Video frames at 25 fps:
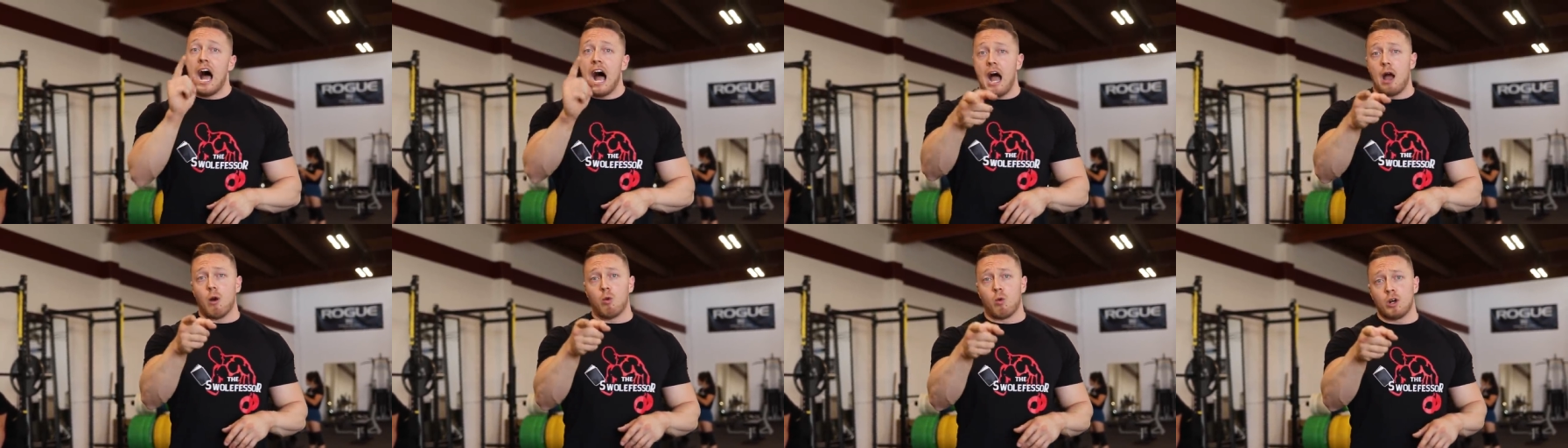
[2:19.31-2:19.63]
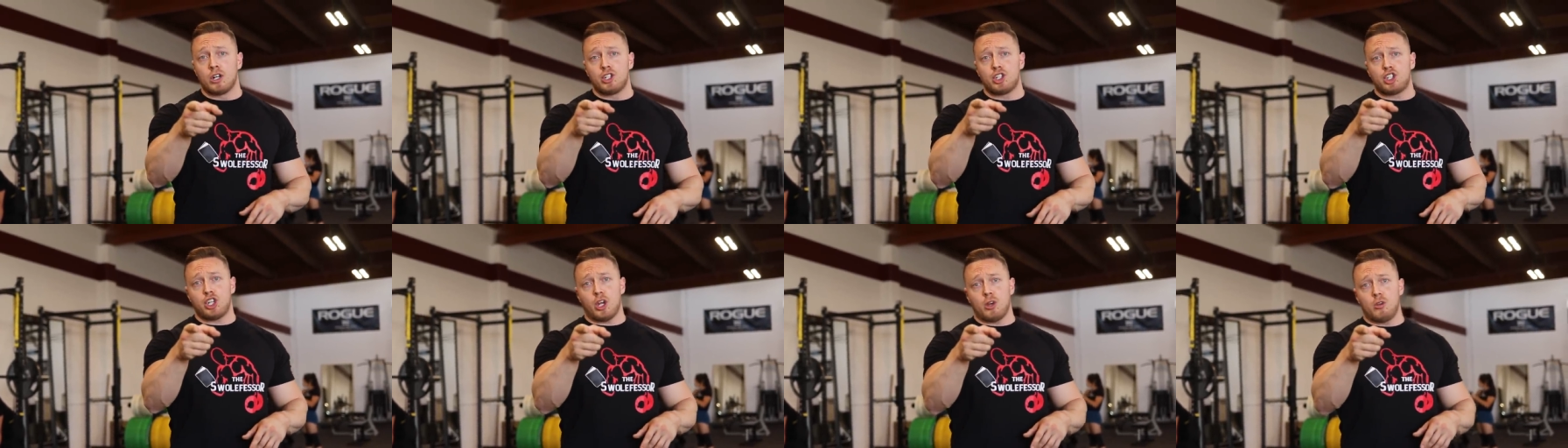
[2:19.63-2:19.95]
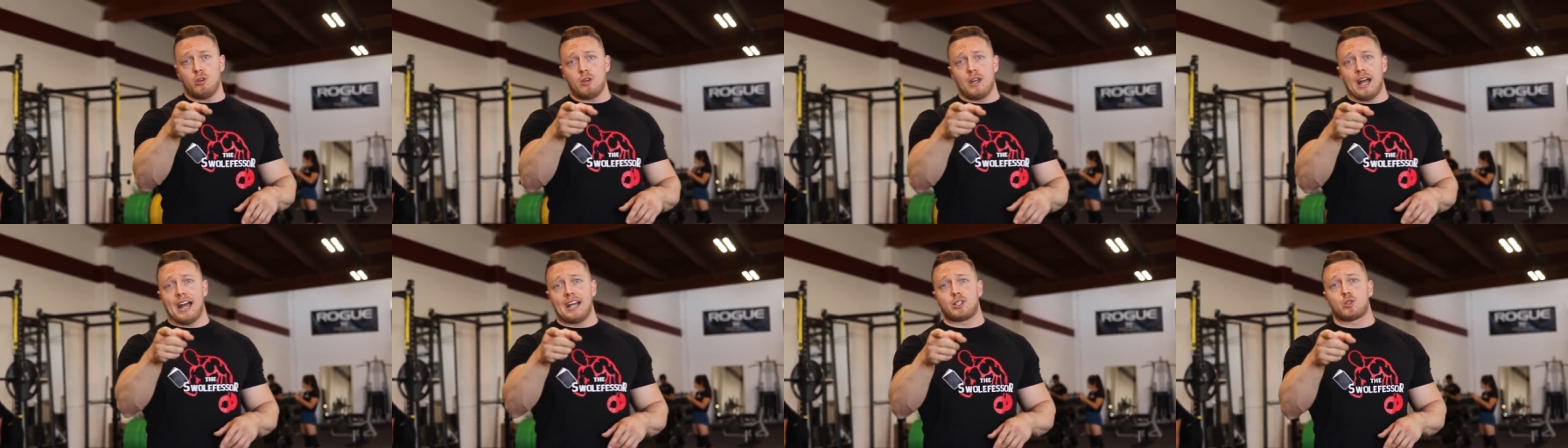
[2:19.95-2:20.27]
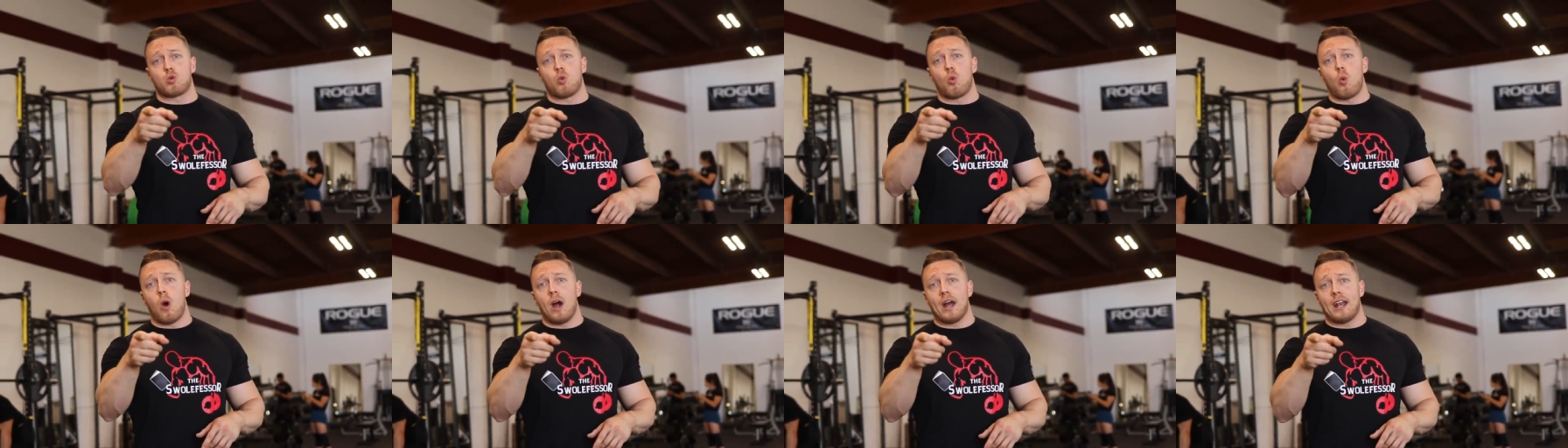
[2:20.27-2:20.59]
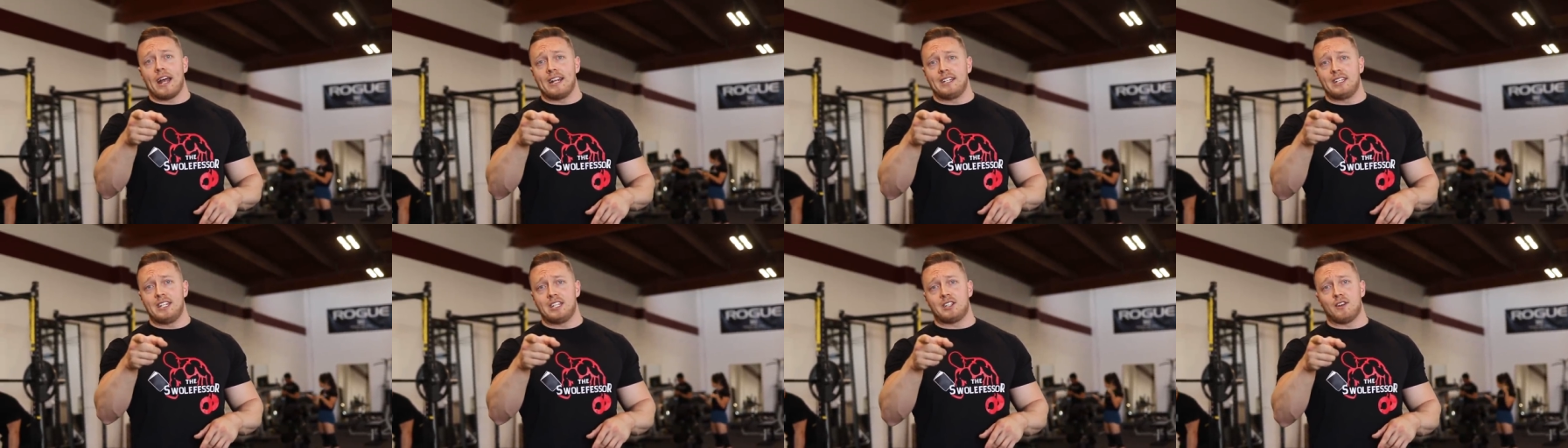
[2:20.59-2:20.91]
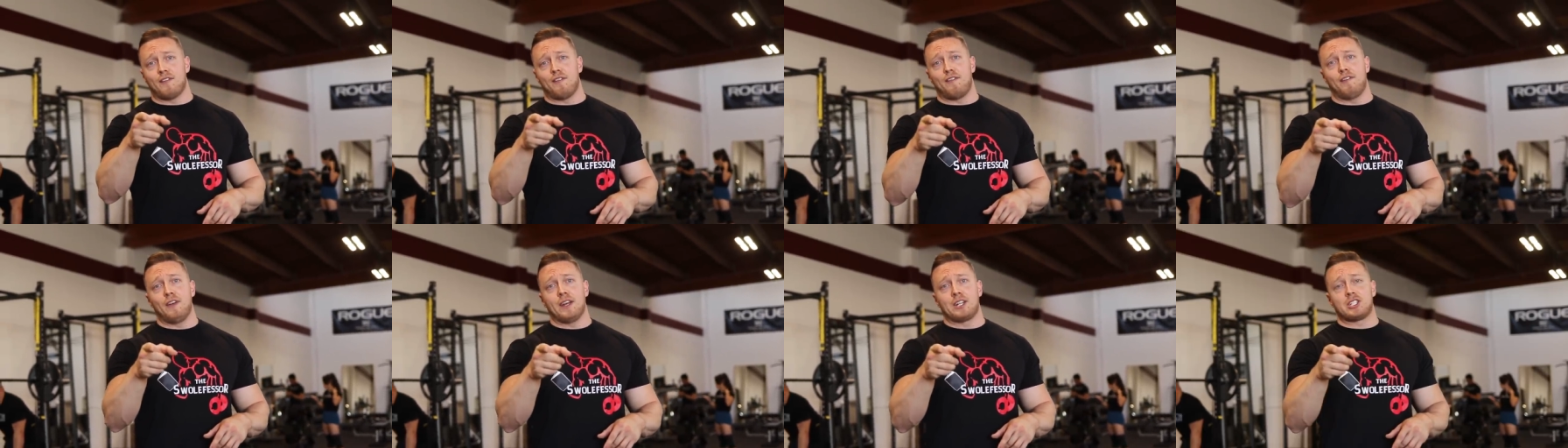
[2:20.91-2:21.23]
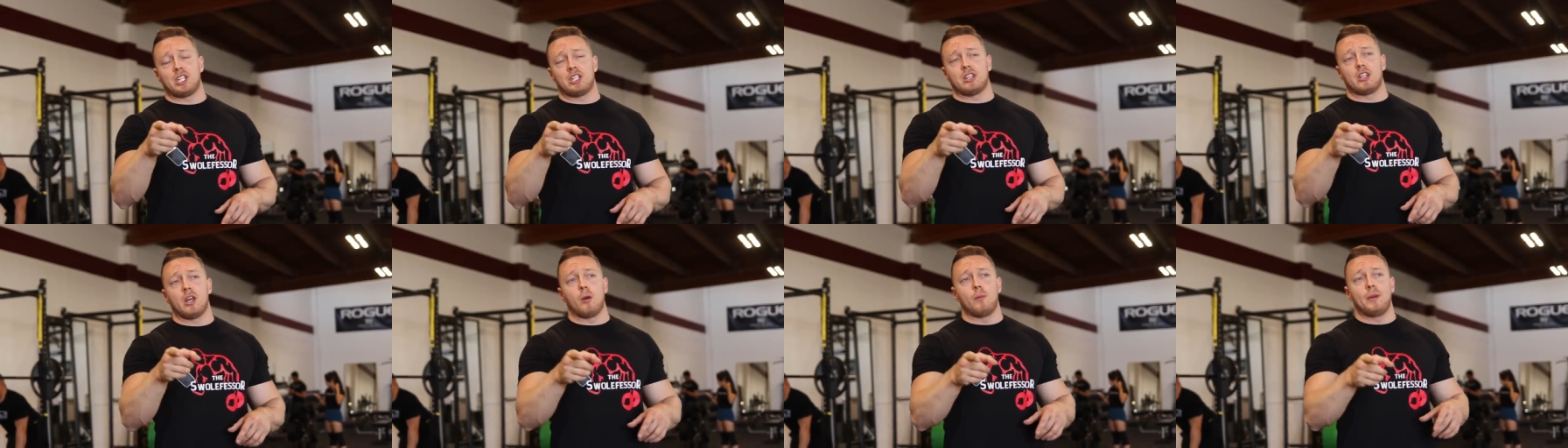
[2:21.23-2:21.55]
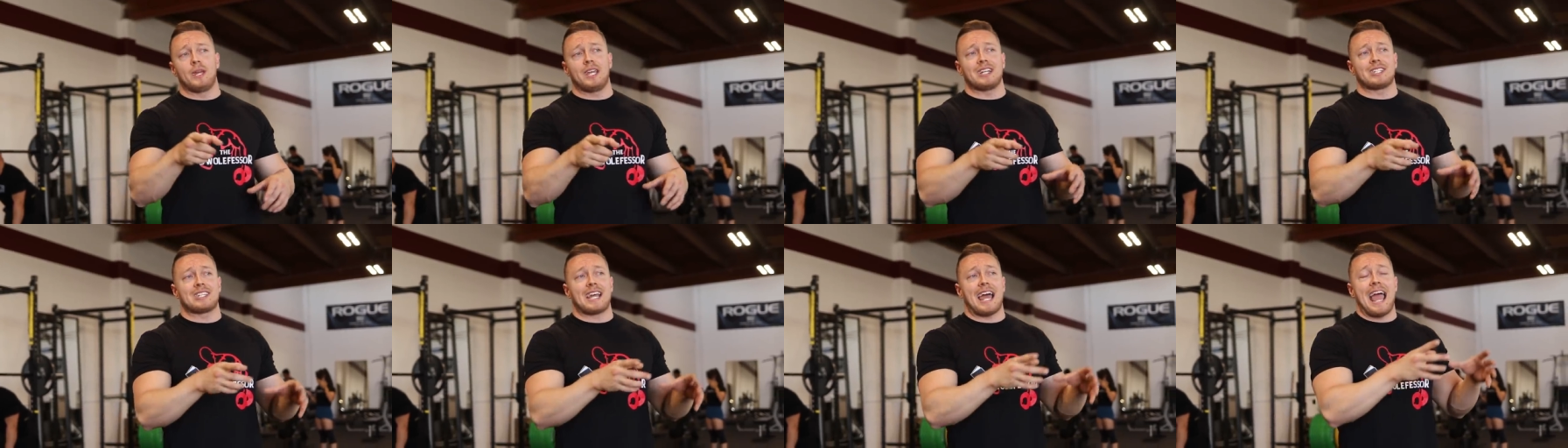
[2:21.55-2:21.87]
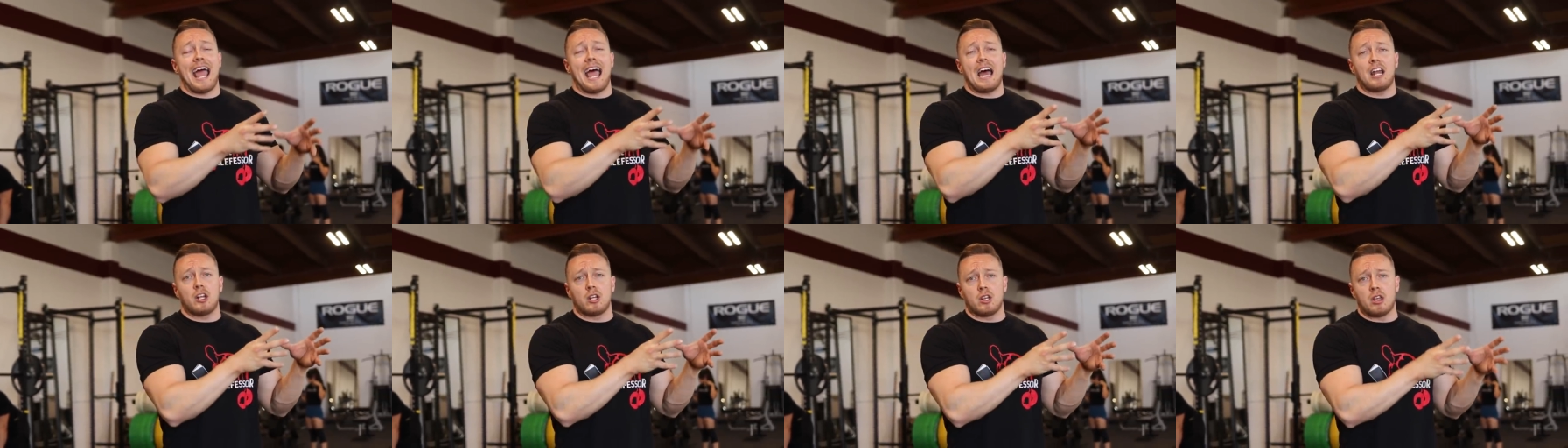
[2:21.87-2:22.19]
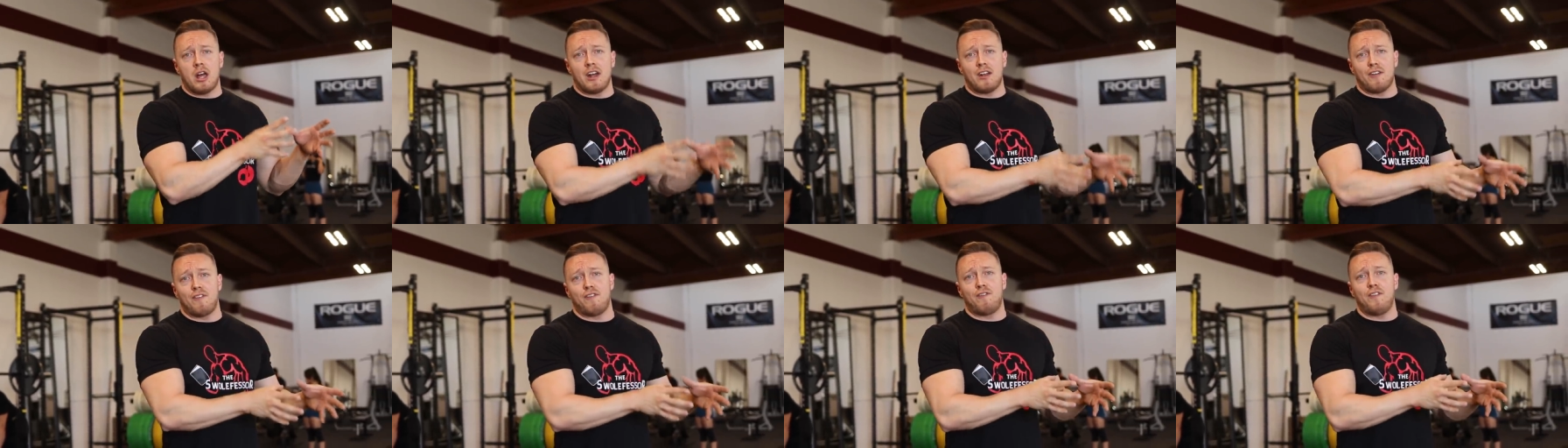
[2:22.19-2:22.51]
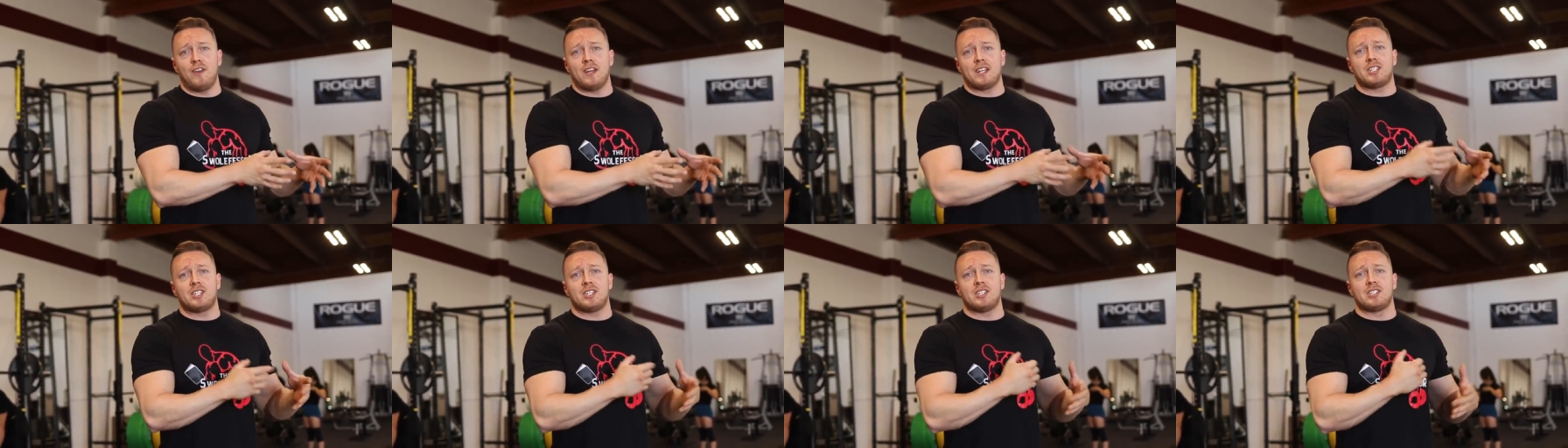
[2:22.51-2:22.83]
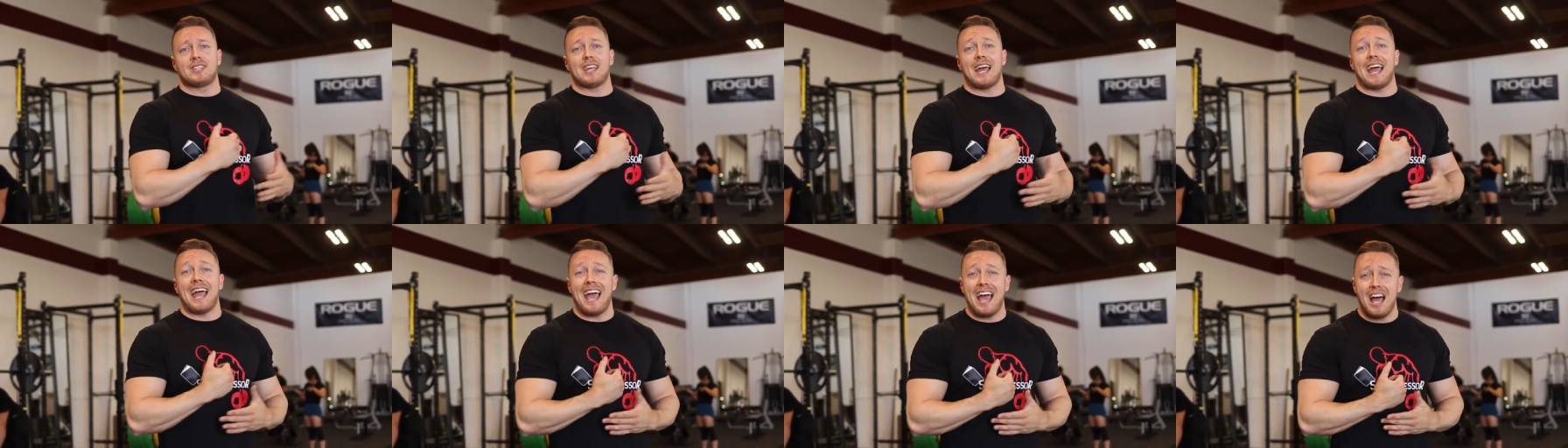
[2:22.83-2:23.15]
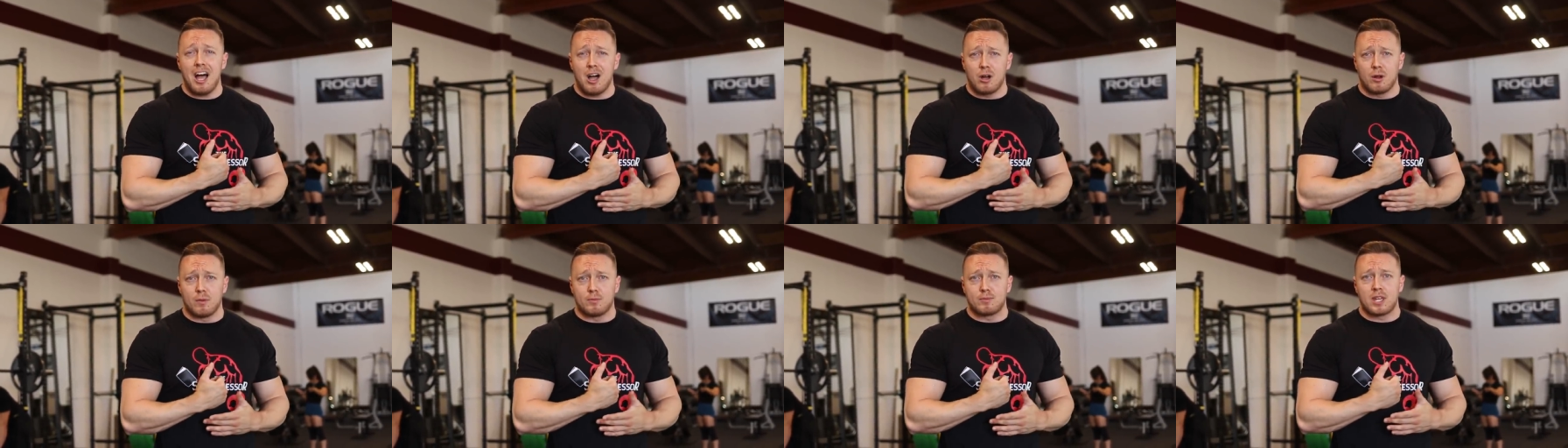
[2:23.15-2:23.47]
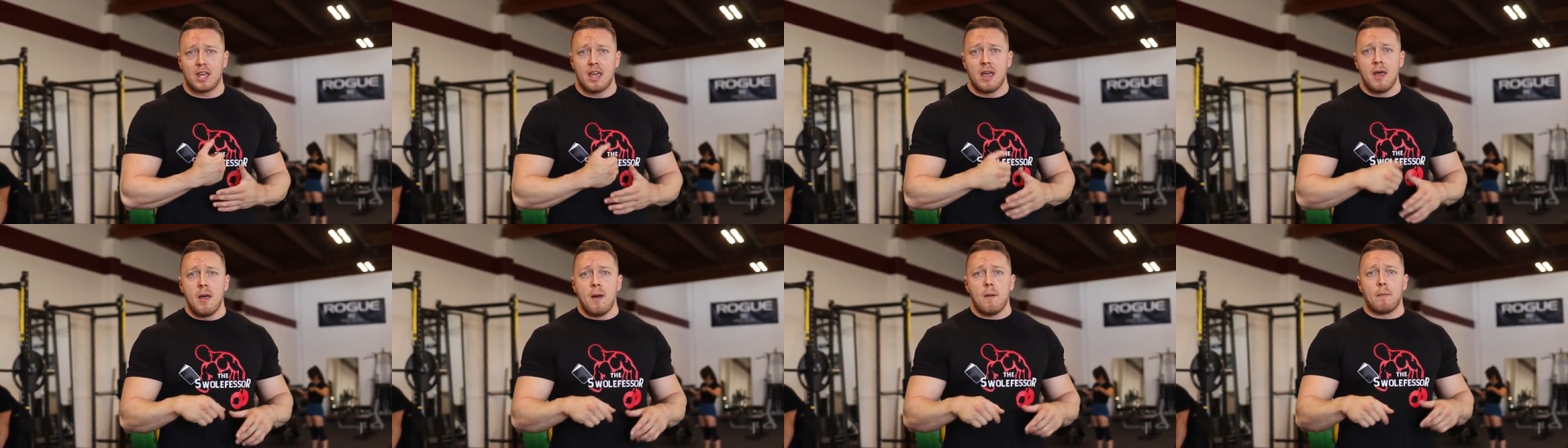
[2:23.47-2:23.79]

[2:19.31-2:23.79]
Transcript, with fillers: I want to show you guys what I did to fix it, though, because I had a lot of fixes that helped,